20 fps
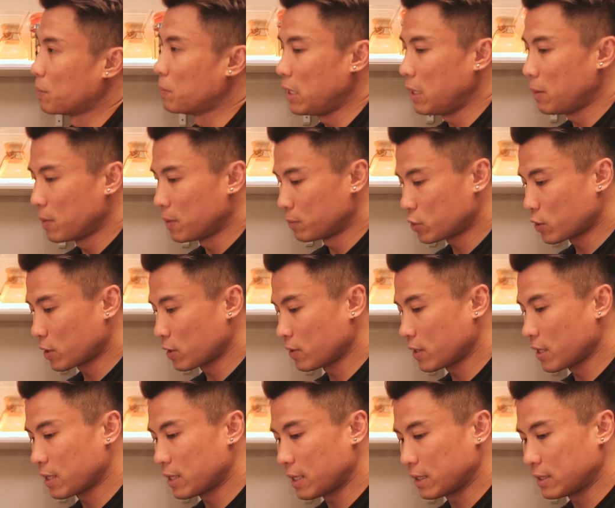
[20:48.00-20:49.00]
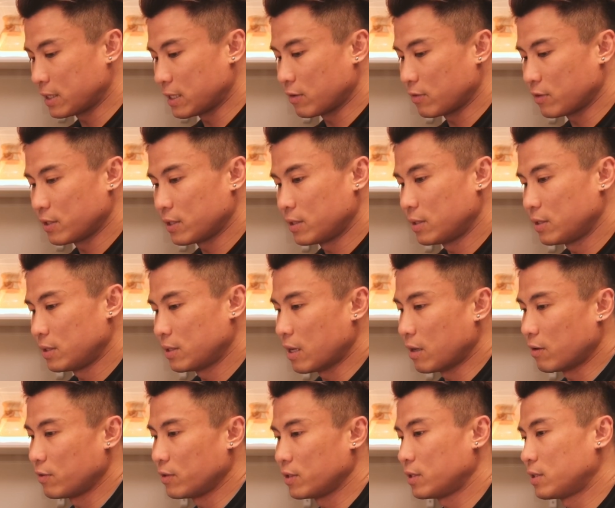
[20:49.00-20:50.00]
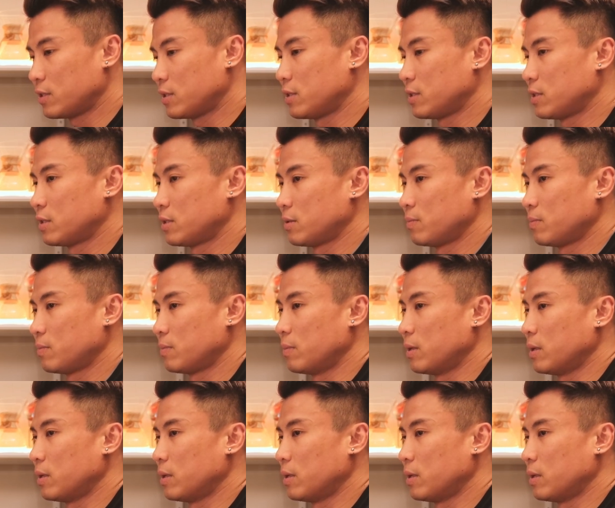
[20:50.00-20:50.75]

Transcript: minimum try to get like 7 hours.